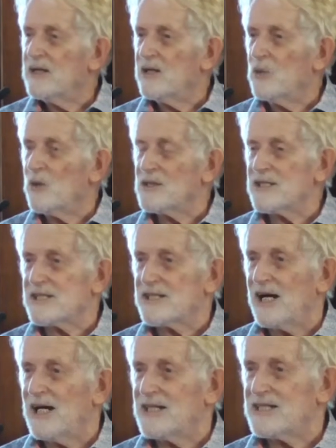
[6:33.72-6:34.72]
there was a
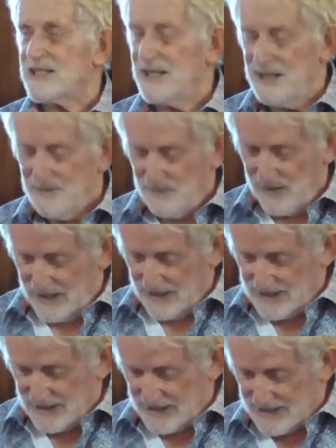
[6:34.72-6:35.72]
star seen
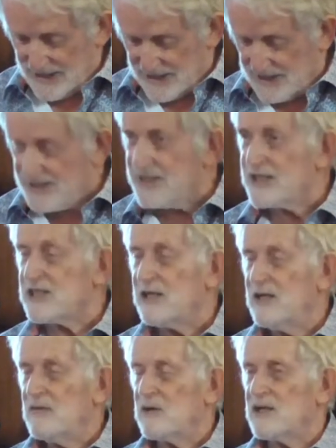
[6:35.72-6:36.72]
at
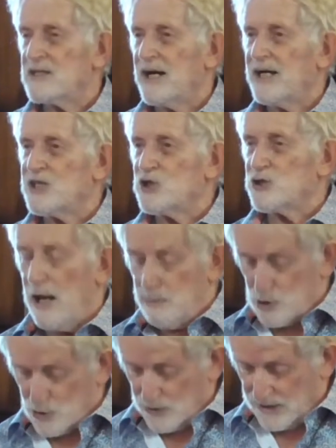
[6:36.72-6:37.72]
1066, because that actual
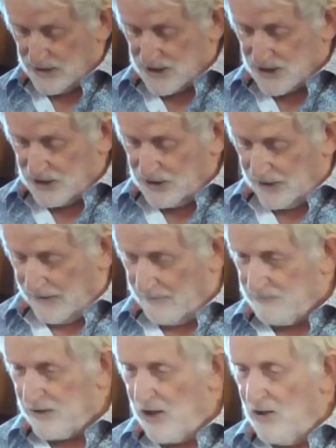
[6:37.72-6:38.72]
tapestry is still there
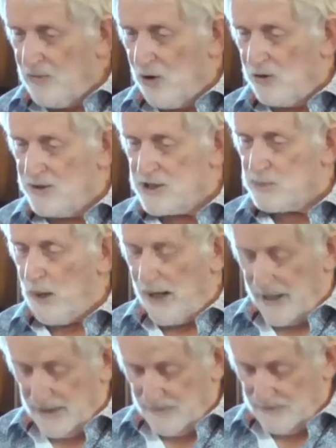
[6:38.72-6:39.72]
on
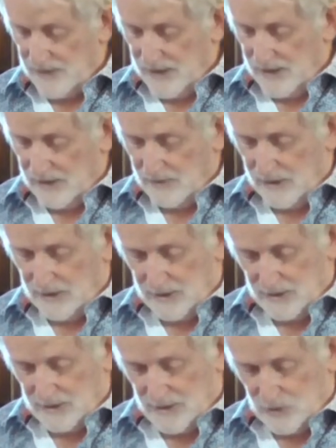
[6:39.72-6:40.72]
display
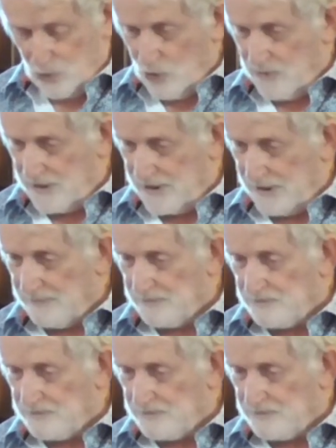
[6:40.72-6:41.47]
in Normandy.